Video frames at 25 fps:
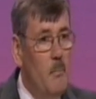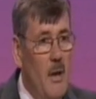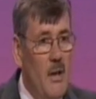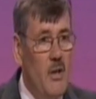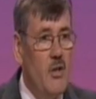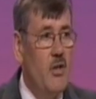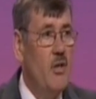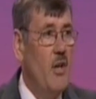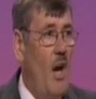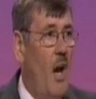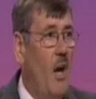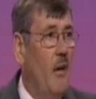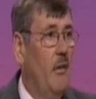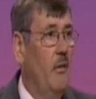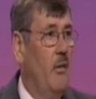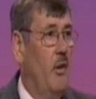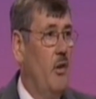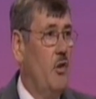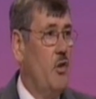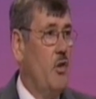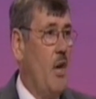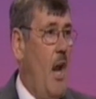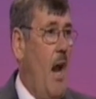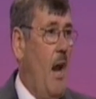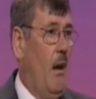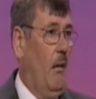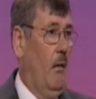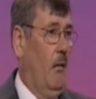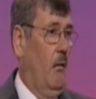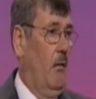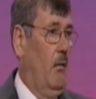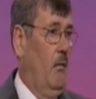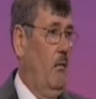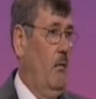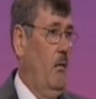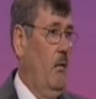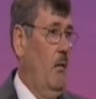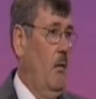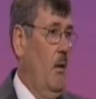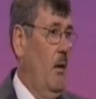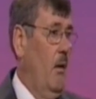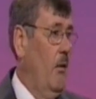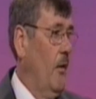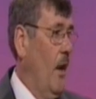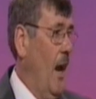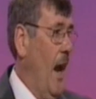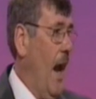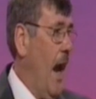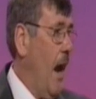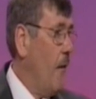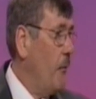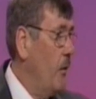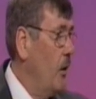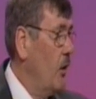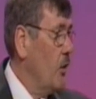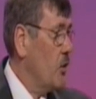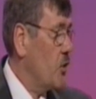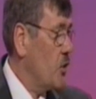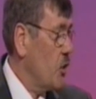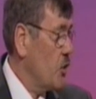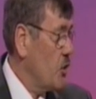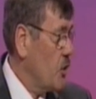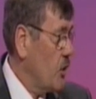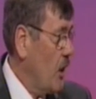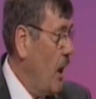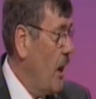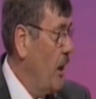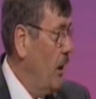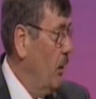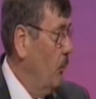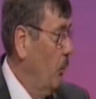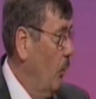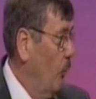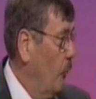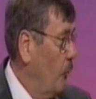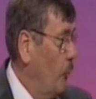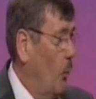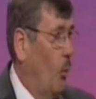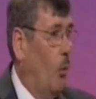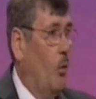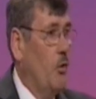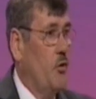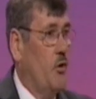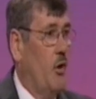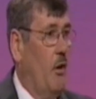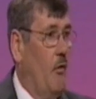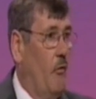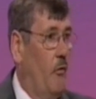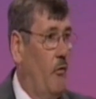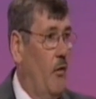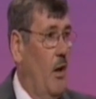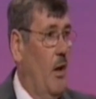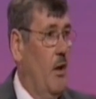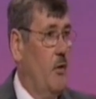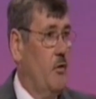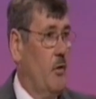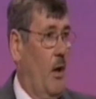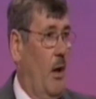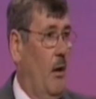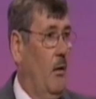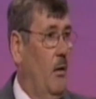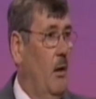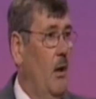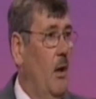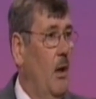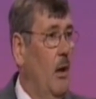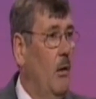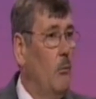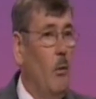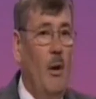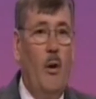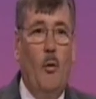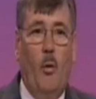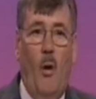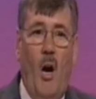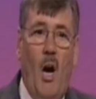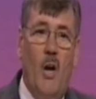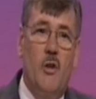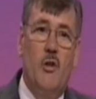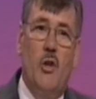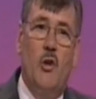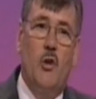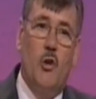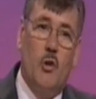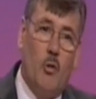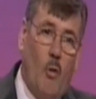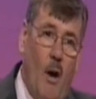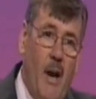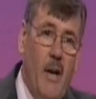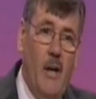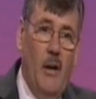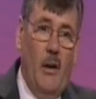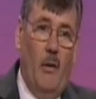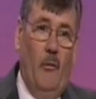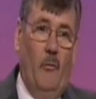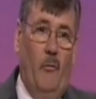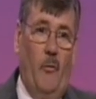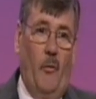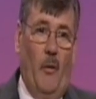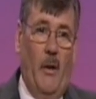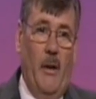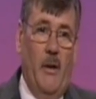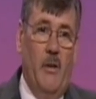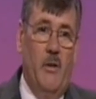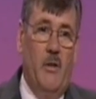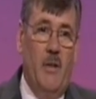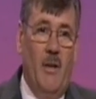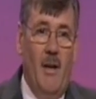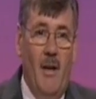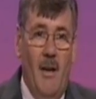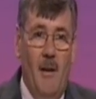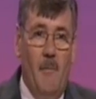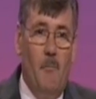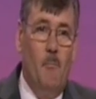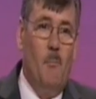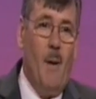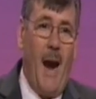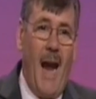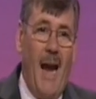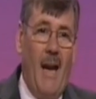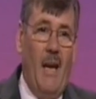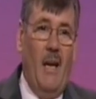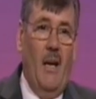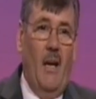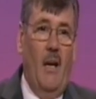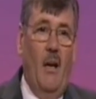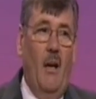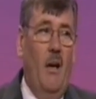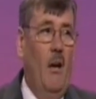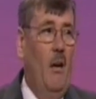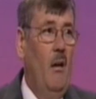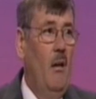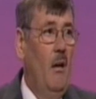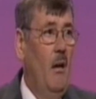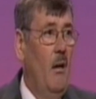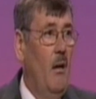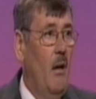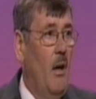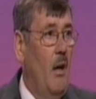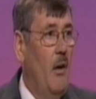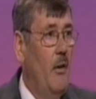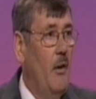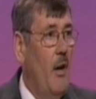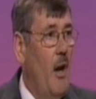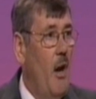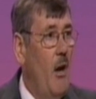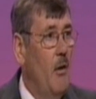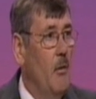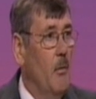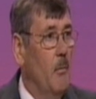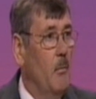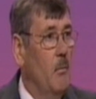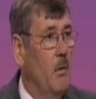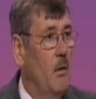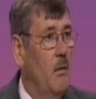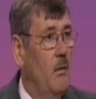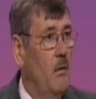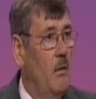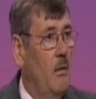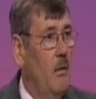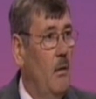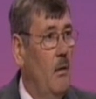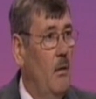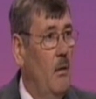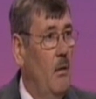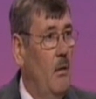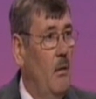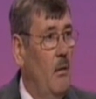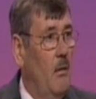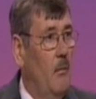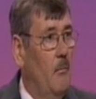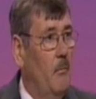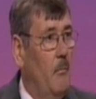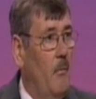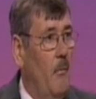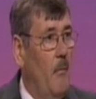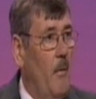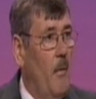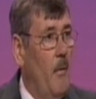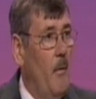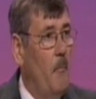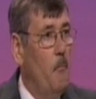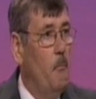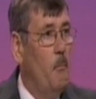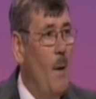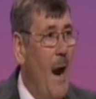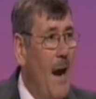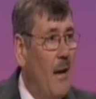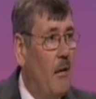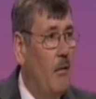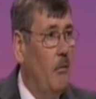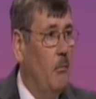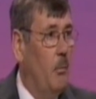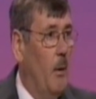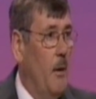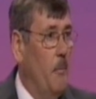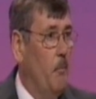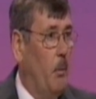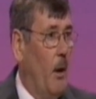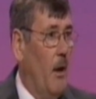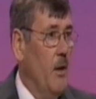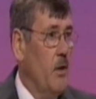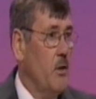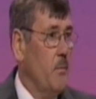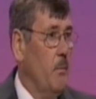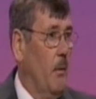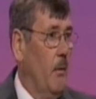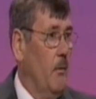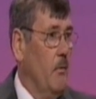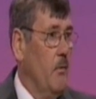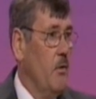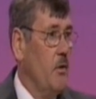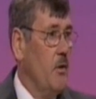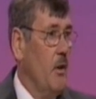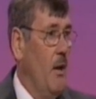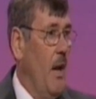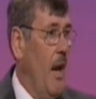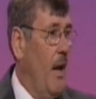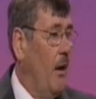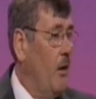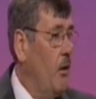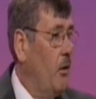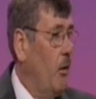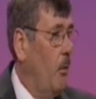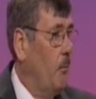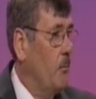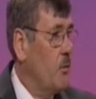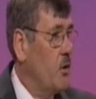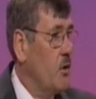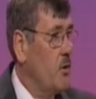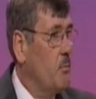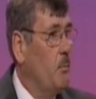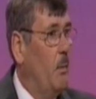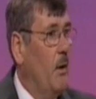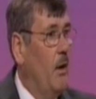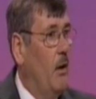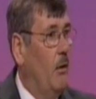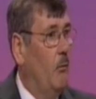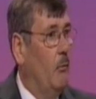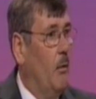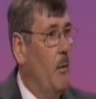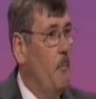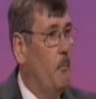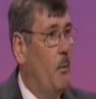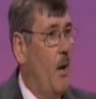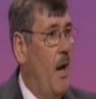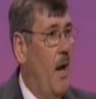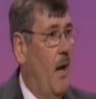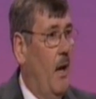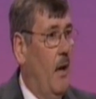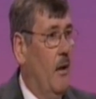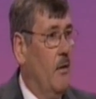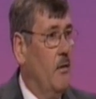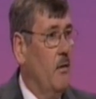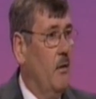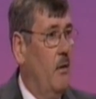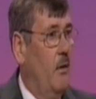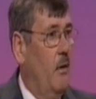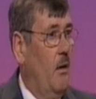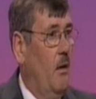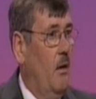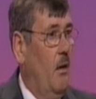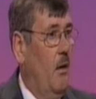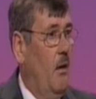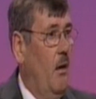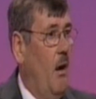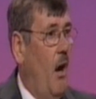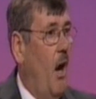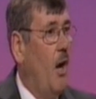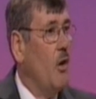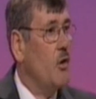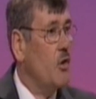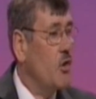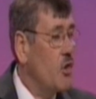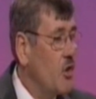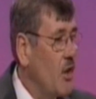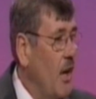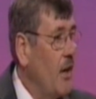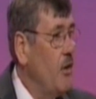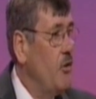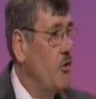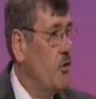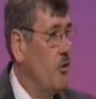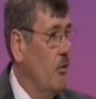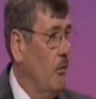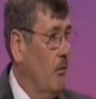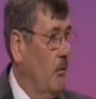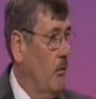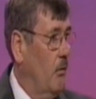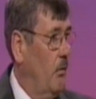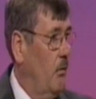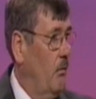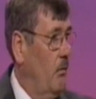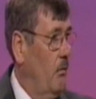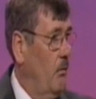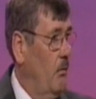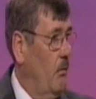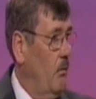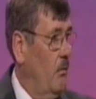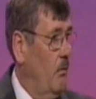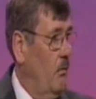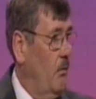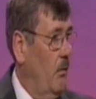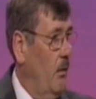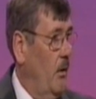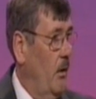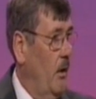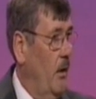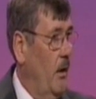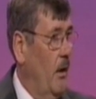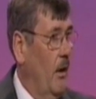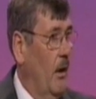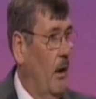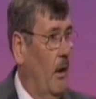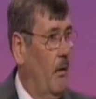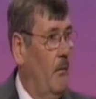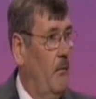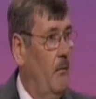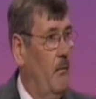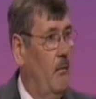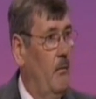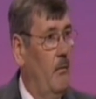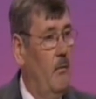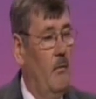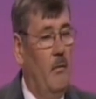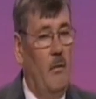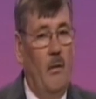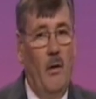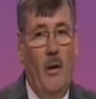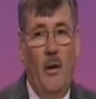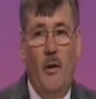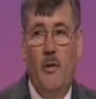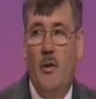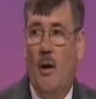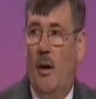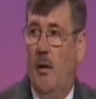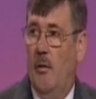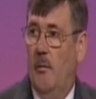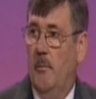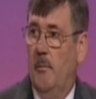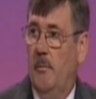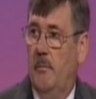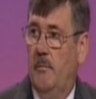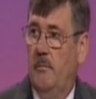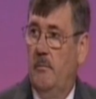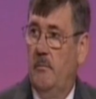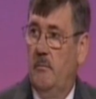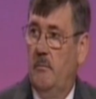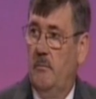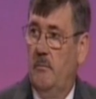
misunderstand that having a sustainable force in theatre requires a training fleet back here at home, that battle replacements and helicopters being repaired are stationed here at home.